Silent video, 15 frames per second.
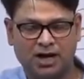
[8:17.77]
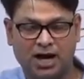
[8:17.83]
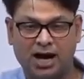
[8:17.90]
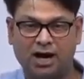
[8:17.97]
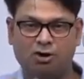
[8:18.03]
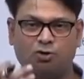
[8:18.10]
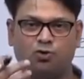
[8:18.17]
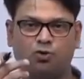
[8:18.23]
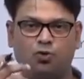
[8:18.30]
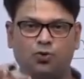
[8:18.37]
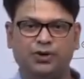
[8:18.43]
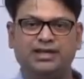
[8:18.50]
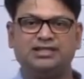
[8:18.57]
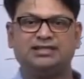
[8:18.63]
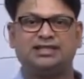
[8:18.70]
how
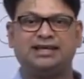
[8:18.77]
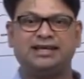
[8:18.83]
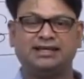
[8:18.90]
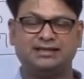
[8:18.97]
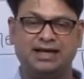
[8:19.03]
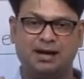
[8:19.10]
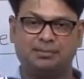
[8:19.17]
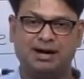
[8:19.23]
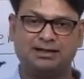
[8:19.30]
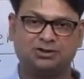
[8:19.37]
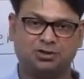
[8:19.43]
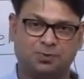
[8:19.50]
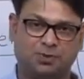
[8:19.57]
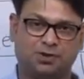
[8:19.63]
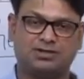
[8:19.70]
we see them
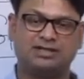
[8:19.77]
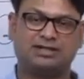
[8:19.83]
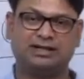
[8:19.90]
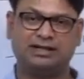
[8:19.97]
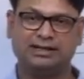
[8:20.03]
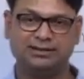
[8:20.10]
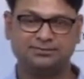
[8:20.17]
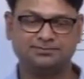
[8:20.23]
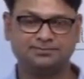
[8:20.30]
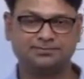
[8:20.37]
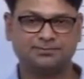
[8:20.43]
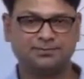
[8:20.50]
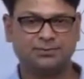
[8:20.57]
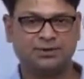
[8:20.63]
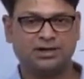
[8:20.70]
anthropologically,
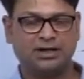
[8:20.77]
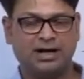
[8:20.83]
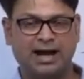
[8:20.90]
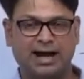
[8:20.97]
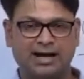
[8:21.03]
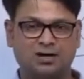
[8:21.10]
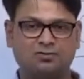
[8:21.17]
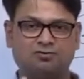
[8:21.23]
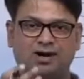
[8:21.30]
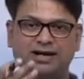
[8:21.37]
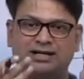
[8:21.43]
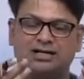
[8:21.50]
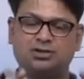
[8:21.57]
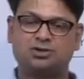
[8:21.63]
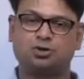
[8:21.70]
and
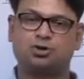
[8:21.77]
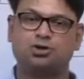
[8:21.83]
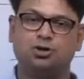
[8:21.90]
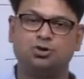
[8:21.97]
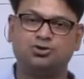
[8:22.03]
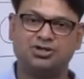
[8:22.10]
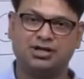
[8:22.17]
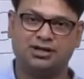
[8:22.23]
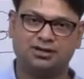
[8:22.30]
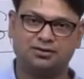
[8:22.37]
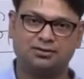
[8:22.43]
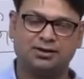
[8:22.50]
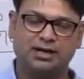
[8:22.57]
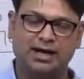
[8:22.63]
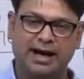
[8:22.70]
what solution
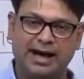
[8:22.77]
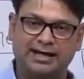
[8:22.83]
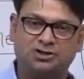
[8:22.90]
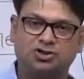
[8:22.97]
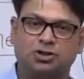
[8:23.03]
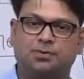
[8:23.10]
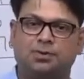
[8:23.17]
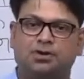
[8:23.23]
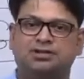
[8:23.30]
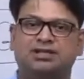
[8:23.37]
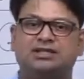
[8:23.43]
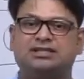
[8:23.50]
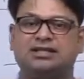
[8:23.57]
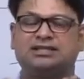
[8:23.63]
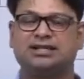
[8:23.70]

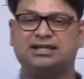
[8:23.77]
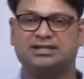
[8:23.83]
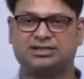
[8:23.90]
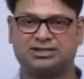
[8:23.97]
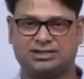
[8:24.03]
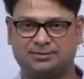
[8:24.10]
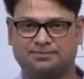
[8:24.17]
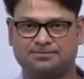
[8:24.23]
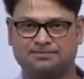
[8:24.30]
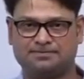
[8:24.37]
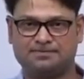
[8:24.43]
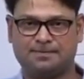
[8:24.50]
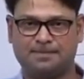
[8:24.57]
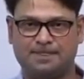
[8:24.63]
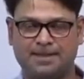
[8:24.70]
anthropology suggests
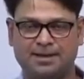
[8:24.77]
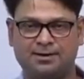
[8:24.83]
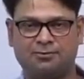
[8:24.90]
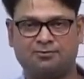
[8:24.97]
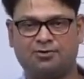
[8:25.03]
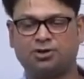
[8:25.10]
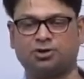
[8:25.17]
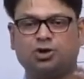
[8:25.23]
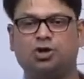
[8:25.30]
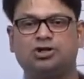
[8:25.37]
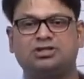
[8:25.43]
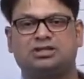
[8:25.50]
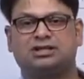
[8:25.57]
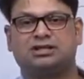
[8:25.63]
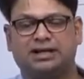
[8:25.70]
for
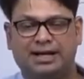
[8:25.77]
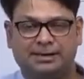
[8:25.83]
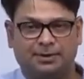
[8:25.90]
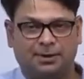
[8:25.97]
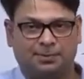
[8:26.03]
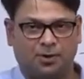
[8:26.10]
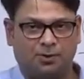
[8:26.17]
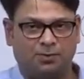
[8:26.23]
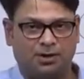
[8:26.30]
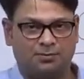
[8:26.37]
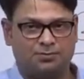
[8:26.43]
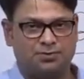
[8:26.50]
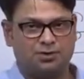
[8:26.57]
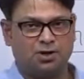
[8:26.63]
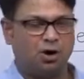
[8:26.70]
those tribal
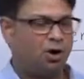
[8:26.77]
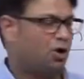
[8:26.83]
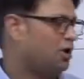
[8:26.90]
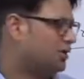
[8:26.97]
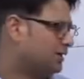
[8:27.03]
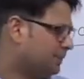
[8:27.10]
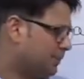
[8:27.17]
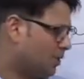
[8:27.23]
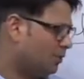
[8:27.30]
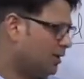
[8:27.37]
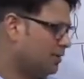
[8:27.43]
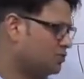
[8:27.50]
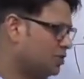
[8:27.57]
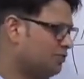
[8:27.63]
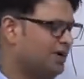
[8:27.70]
problems or the
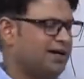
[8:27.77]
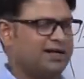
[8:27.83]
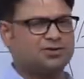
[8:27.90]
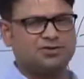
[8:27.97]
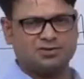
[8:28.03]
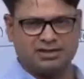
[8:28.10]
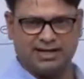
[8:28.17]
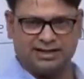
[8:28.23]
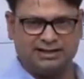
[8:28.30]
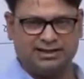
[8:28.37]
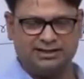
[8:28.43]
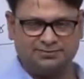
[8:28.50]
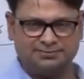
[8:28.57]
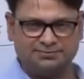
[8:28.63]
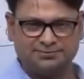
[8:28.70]
problems of Indian
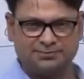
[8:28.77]
society,